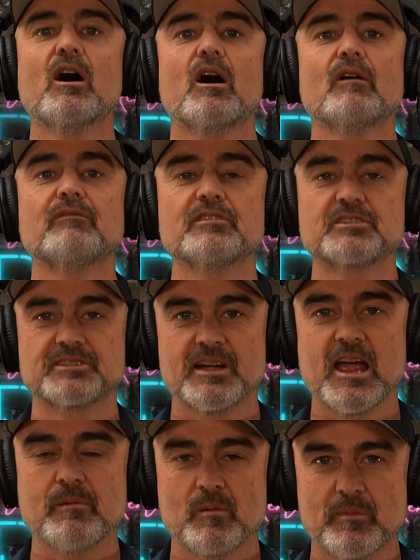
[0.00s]
of the
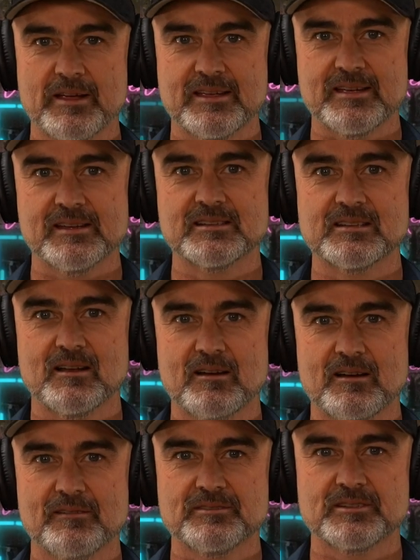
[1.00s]
shame in my kids'
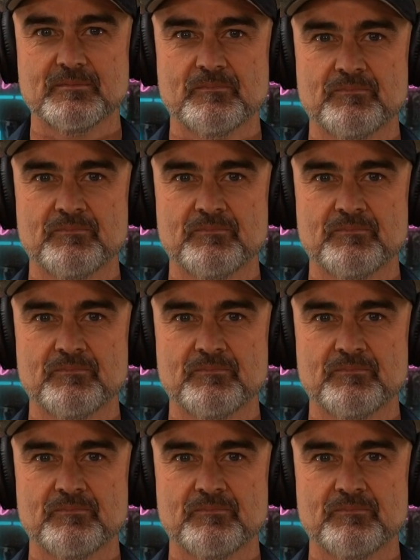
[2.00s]
lives.